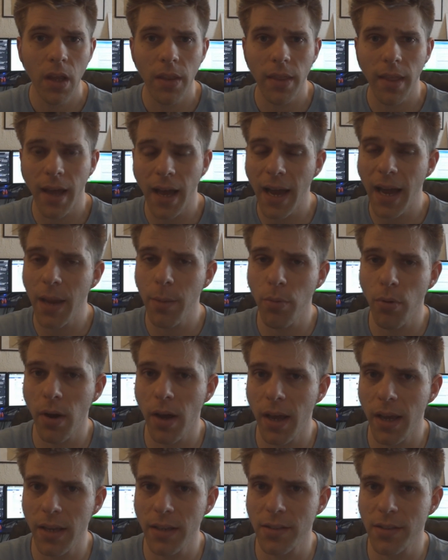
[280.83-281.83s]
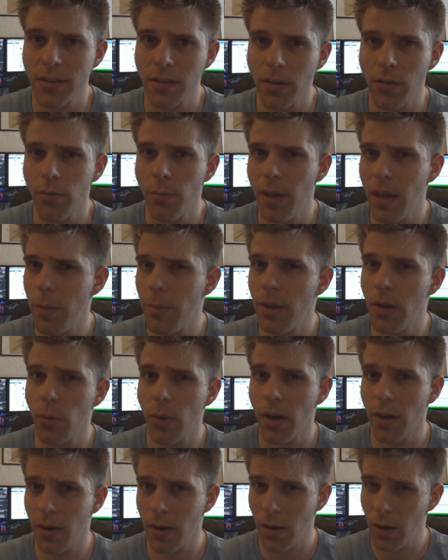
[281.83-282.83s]
the high price of maybe
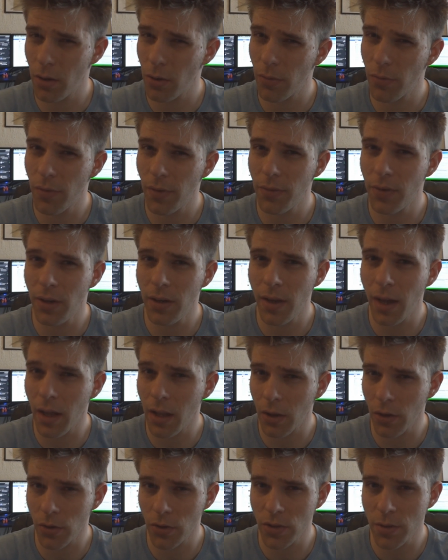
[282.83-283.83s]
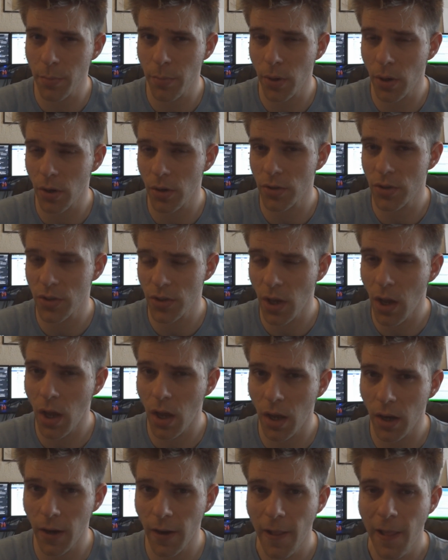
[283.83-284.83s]
around $150 per
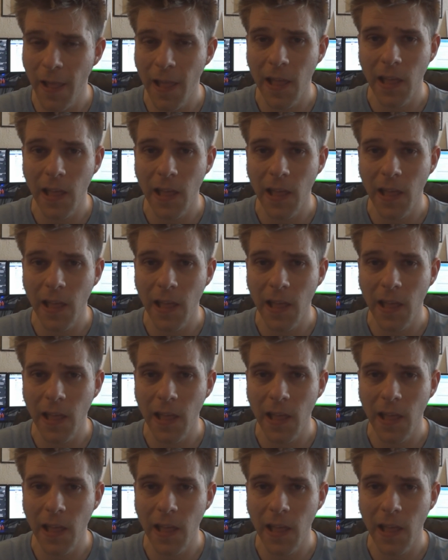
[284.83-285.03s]
song.